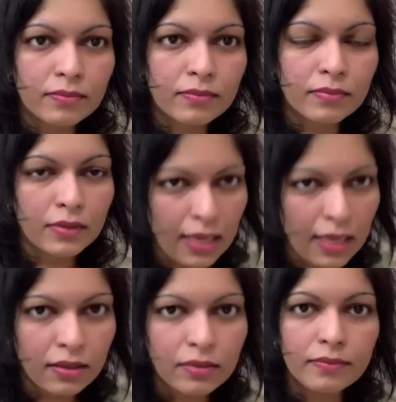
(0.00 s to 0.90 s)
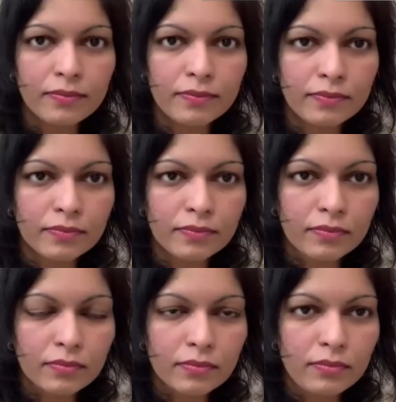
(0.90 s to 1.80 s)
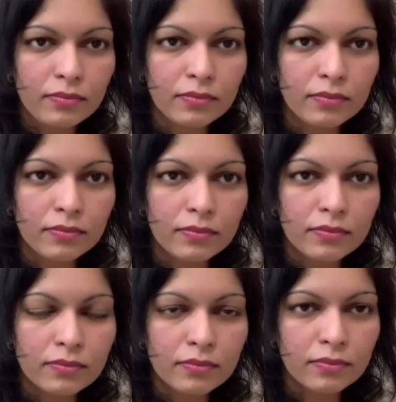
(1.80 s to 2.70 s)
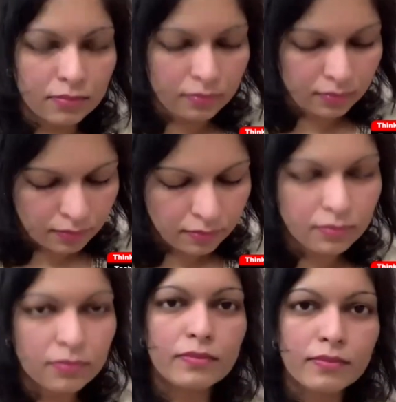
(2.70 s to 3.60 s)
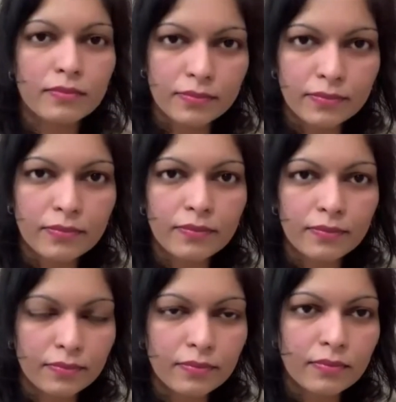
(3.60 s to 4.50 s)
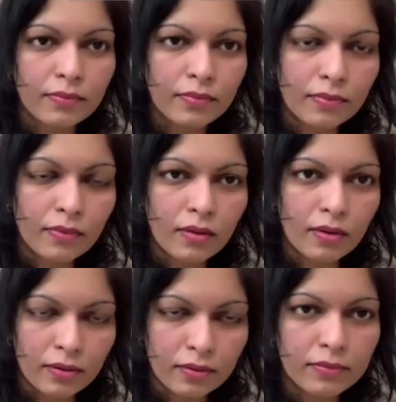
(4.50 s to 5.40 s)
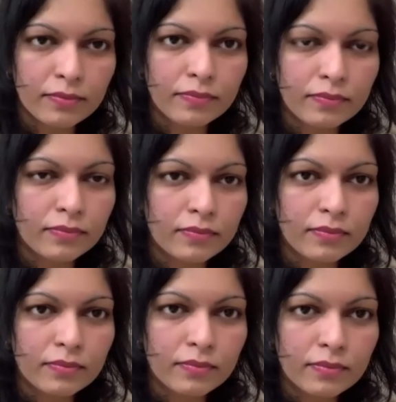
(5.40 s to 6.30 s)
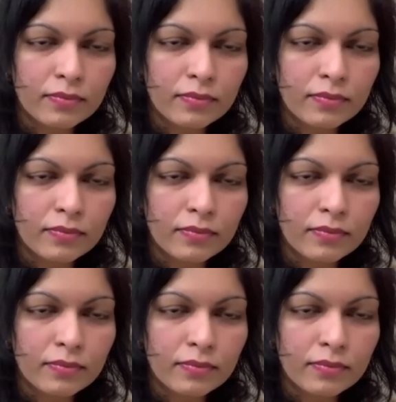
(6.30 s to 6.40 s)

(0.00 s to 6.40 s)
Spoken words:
(not speaking)